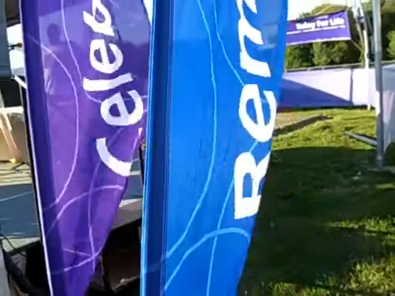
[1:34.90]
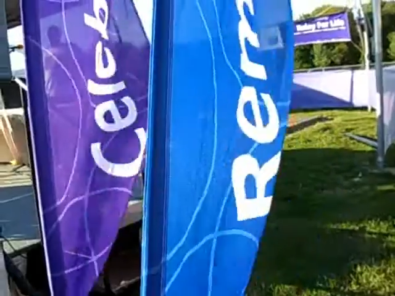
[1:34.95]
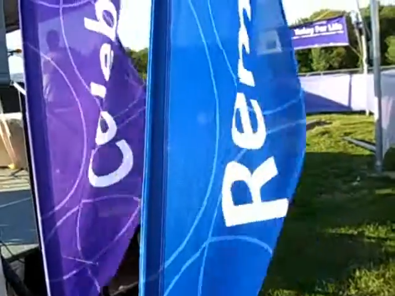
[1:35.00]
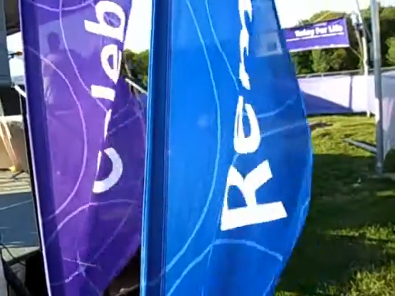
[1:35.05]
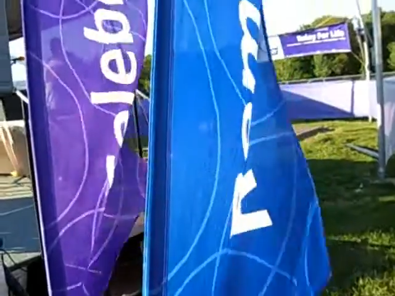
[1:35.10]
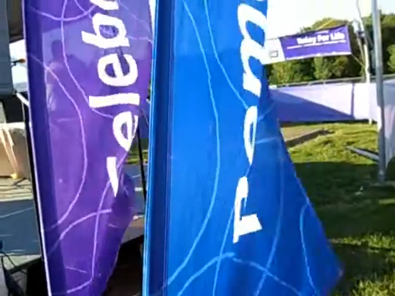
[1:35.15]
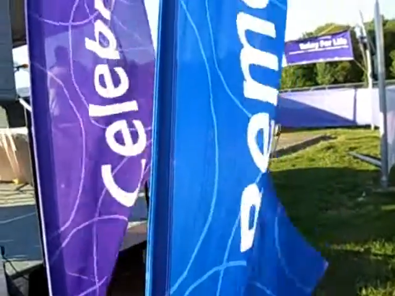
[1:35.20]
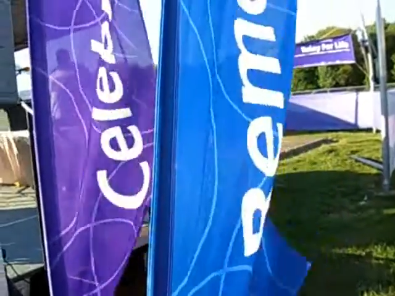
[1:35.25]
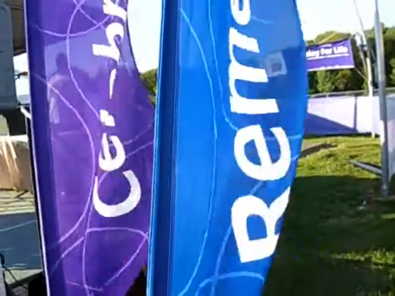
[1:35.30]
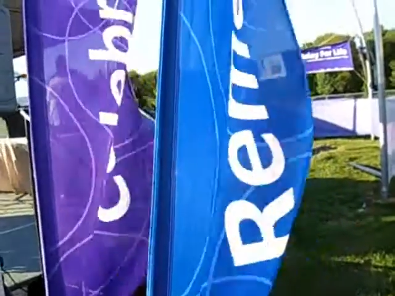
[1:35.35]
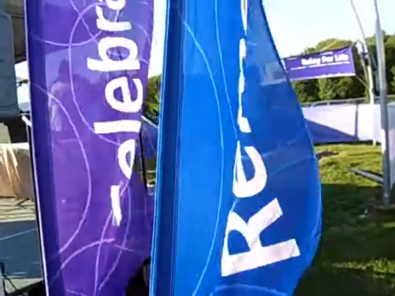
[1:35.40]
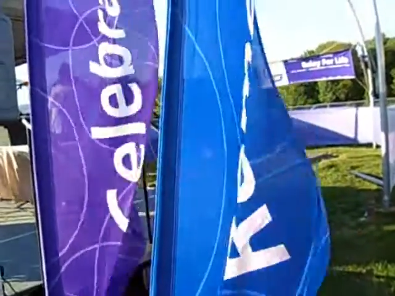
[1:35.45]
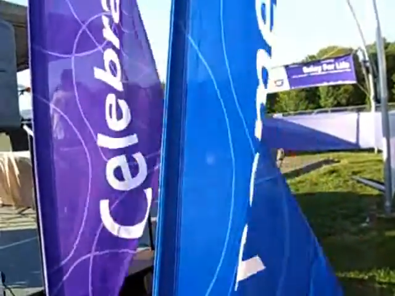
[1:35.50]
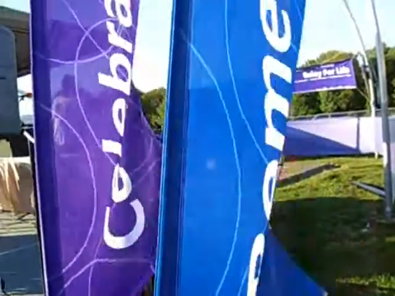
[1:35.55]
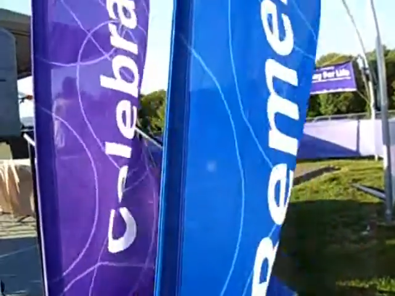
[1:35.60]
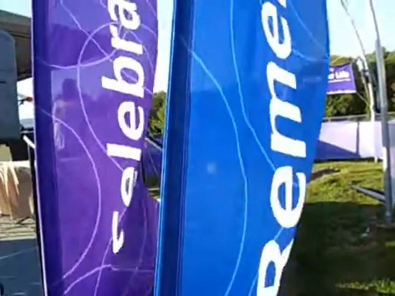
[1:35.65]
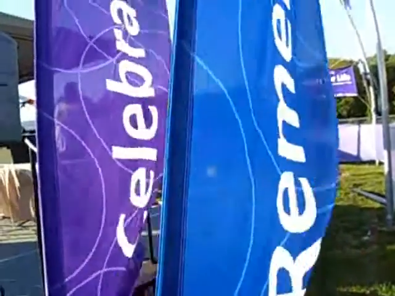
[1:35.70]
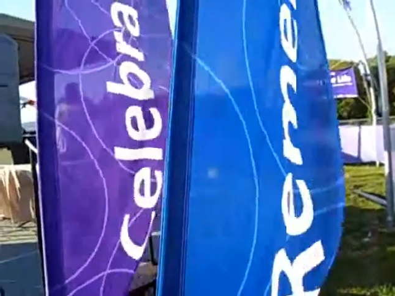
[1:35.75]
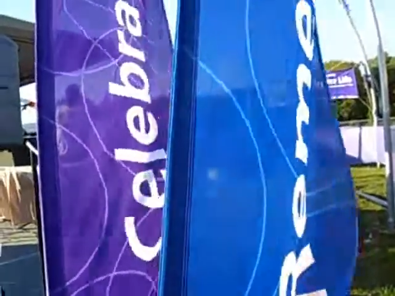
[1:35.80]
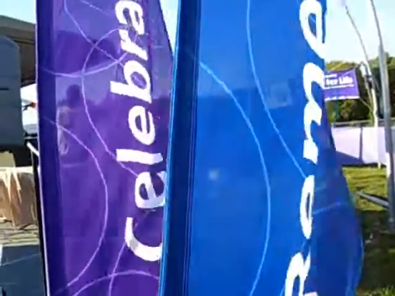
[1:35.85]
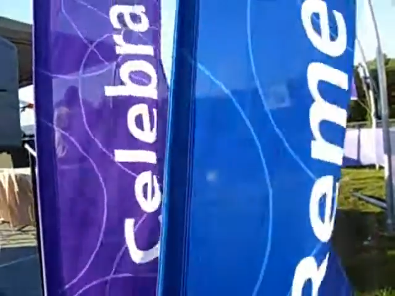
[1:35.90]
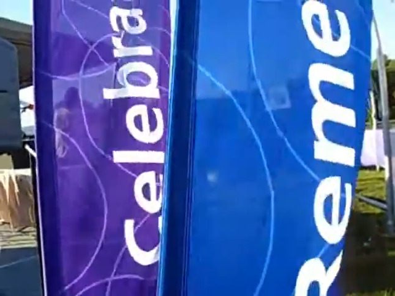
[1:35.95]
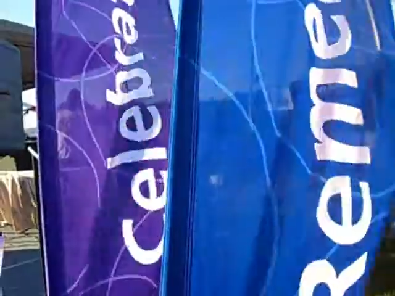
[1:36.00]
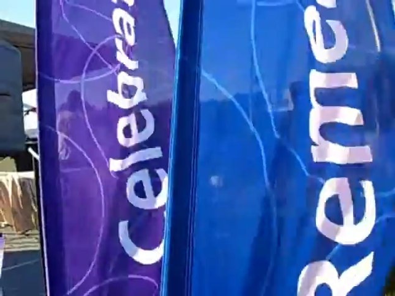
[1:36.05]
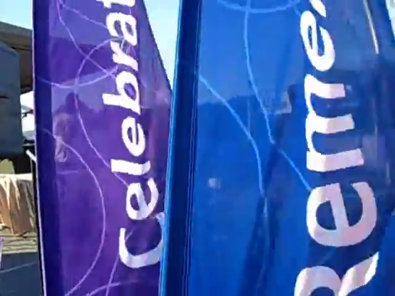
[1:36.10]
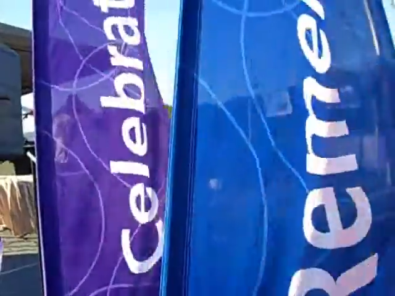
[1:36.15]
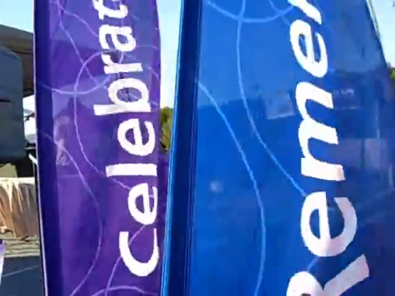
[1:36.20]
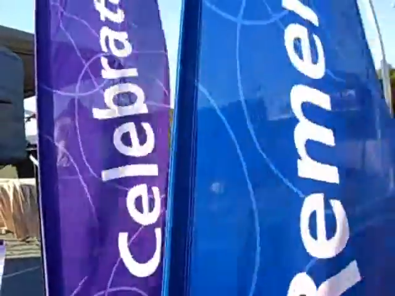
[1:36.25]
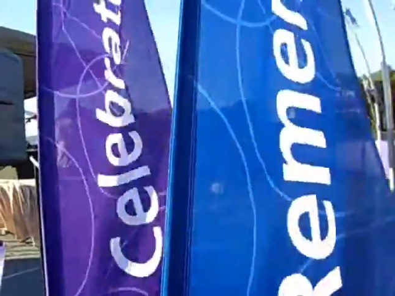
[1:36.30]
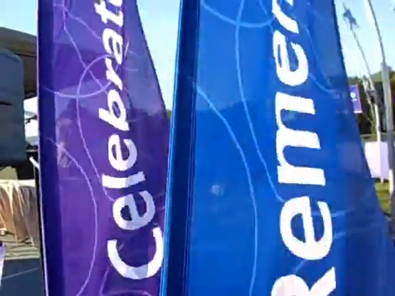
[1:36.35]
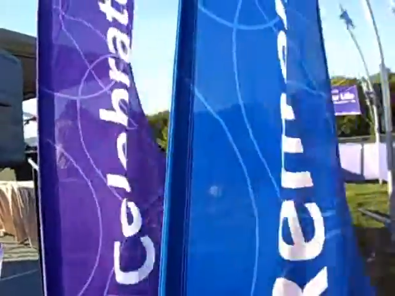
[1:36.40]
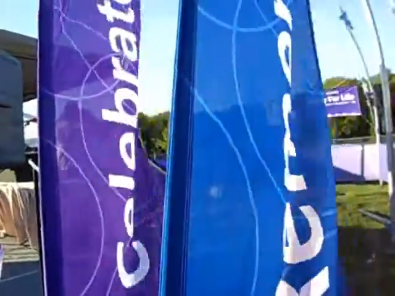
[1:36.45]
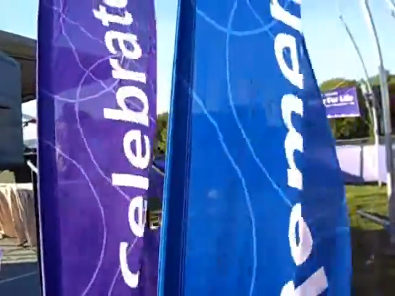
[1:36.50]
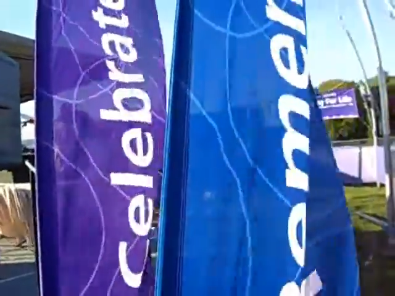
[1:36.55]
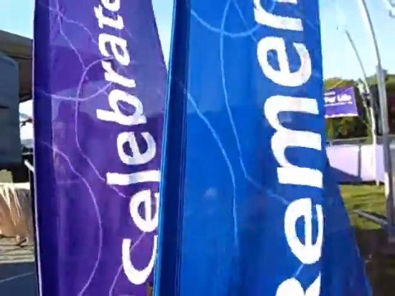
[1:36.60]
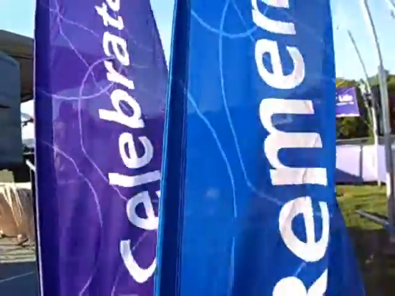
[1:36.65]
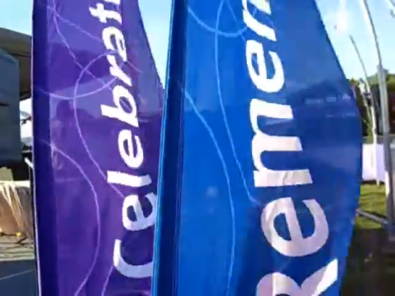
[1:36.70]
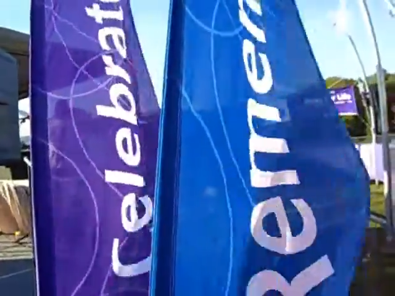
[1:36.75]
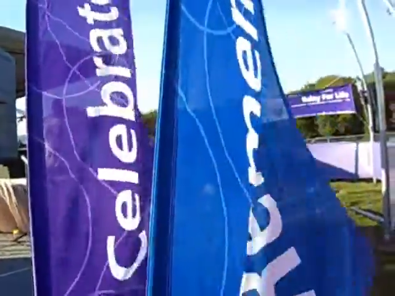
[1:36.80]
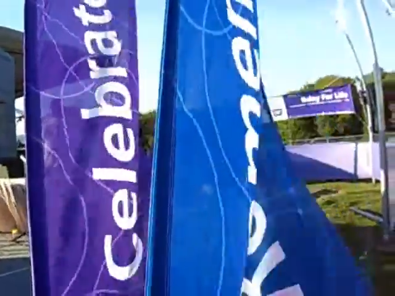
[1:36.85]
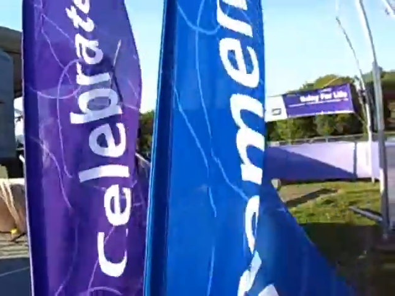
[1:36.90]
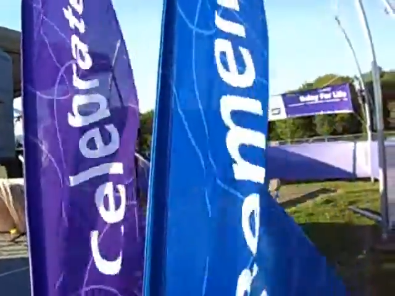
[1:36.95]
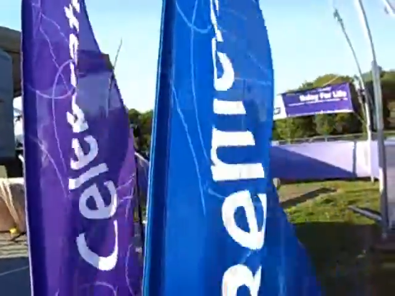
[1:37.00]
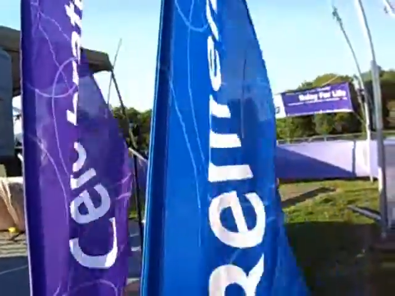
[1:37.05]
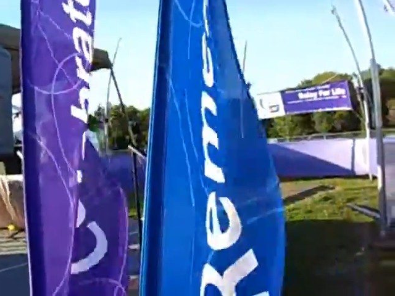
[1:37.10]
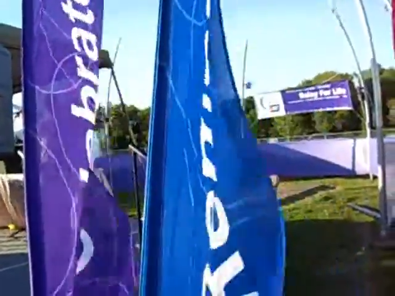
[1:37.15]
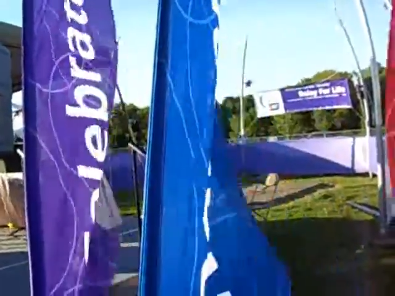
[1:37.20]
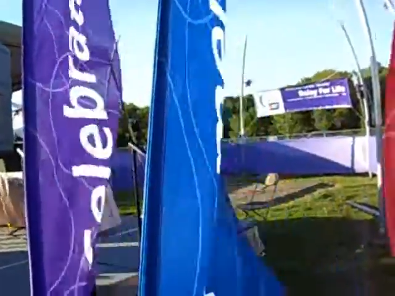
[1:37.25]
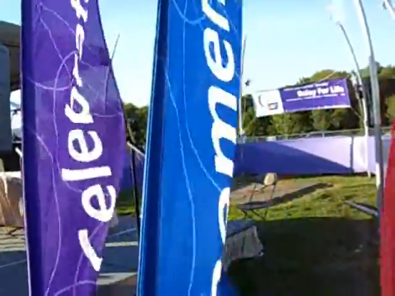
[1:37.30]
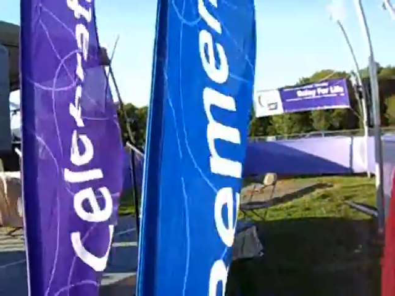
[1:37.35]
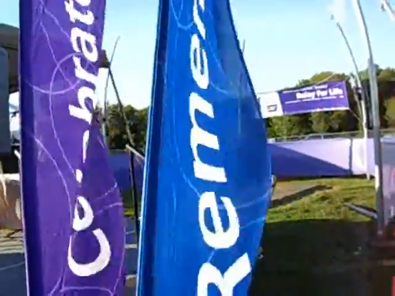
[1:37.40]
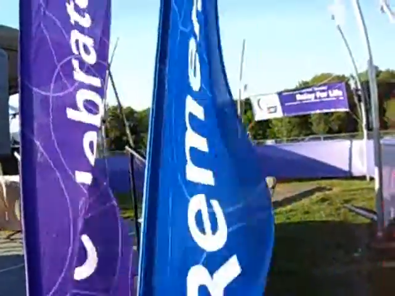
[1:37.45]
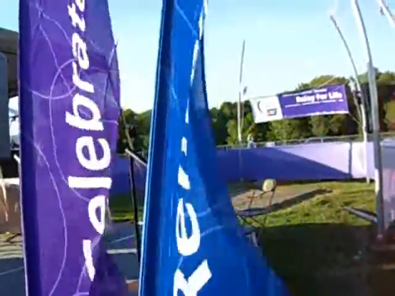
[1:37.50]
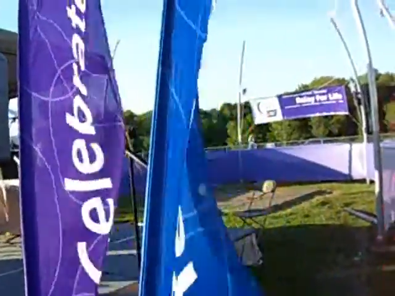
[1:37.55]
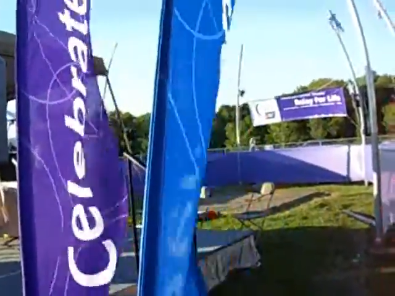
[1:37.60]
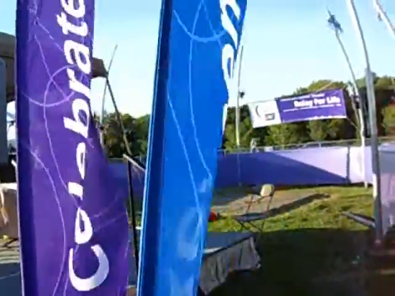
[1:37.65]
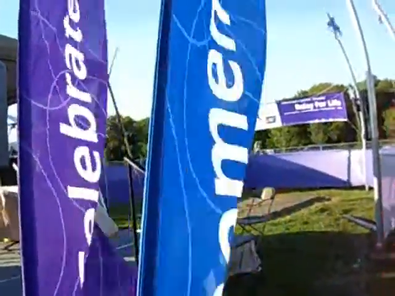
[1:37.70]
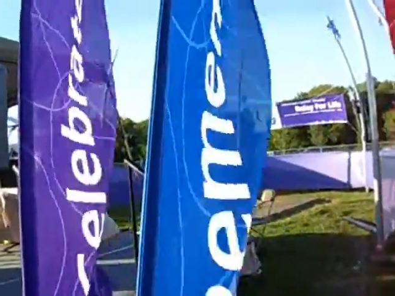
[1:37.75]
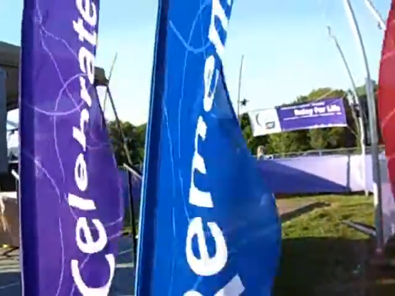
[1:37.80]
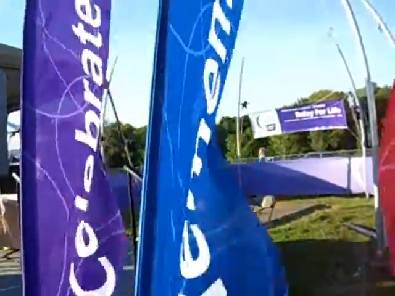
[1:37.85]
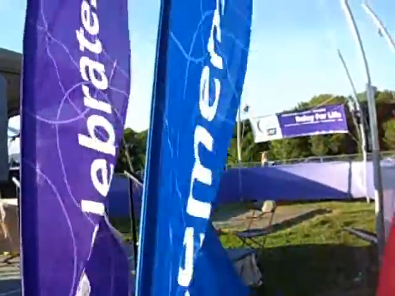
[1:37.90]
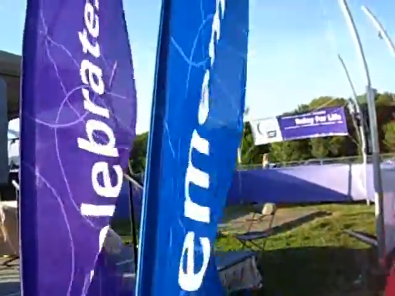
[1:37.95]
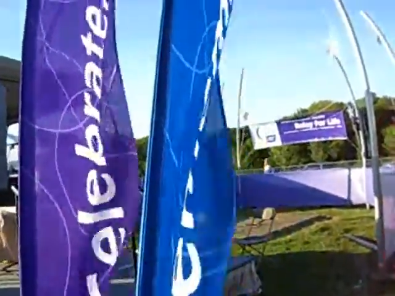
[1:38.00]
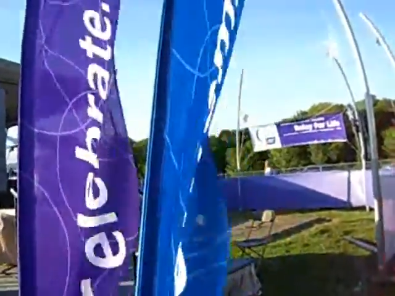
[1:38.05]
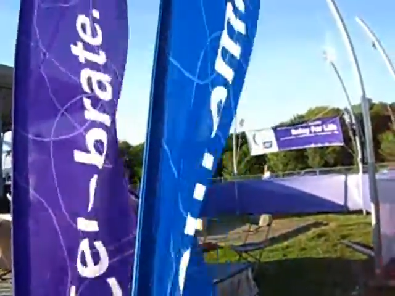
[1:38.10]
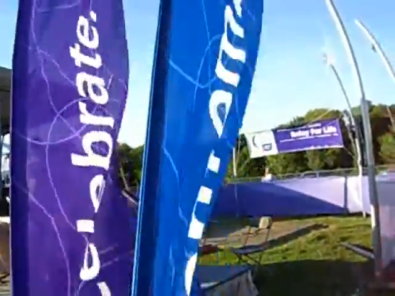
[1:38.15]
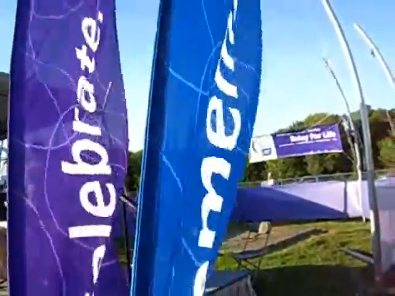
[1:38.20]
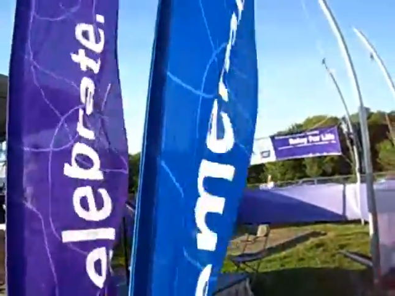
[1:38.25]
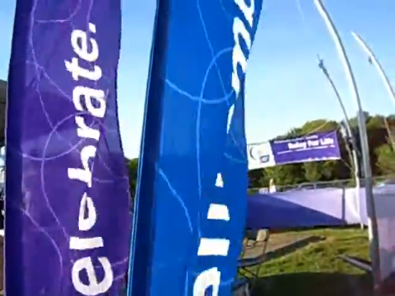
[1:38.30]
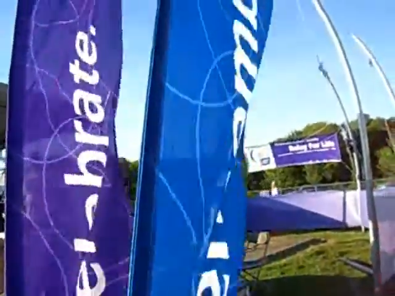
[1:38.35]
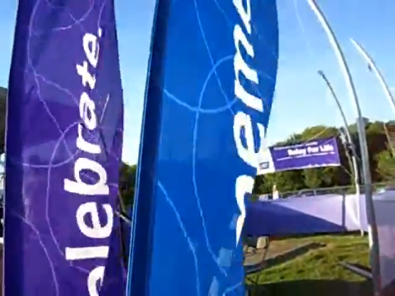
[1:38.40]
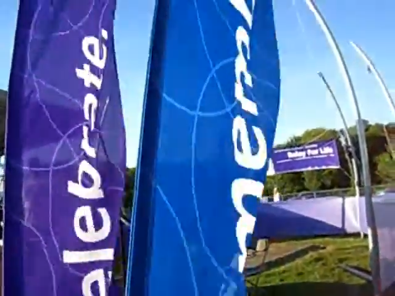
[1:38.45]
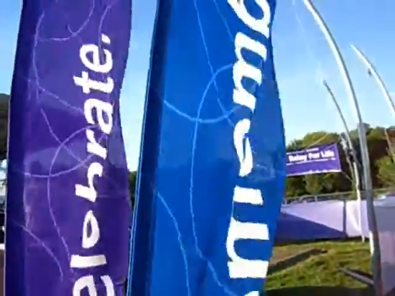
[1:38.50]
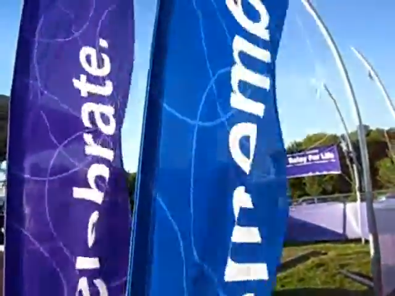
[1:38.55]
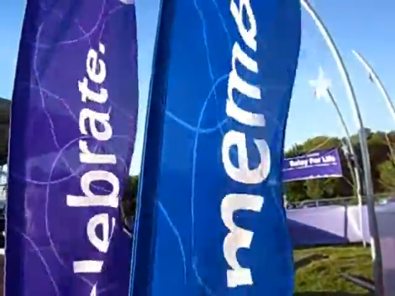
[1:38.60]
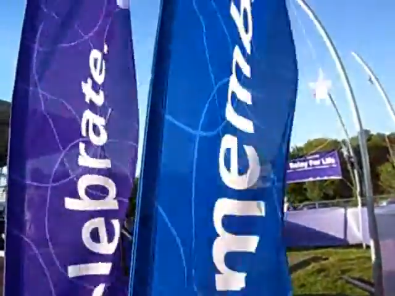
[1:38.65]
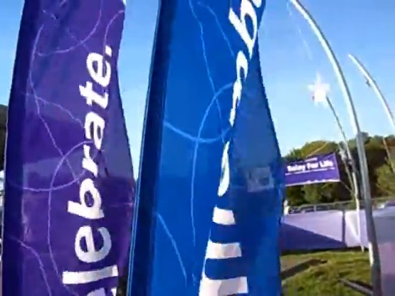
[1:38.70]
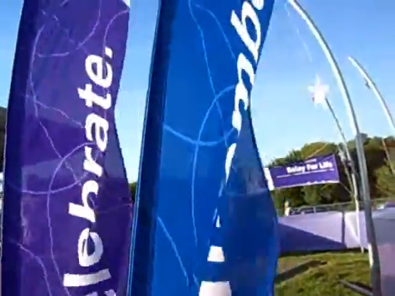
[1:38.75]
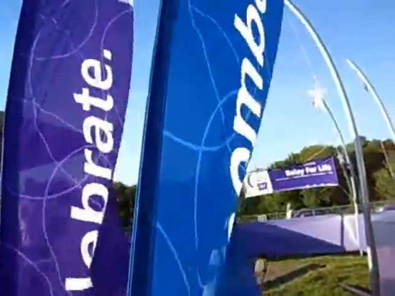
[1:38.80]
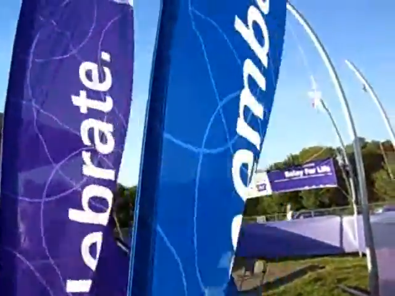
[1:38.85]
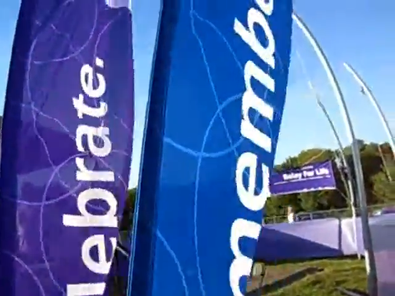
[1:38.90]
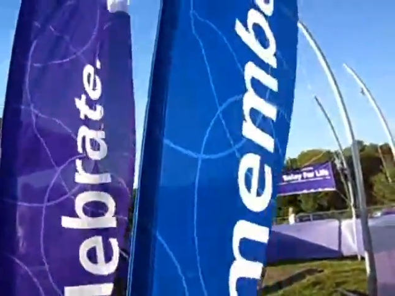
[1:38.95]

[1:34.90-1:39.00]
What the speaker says: No face is visible, so there are no lips to read.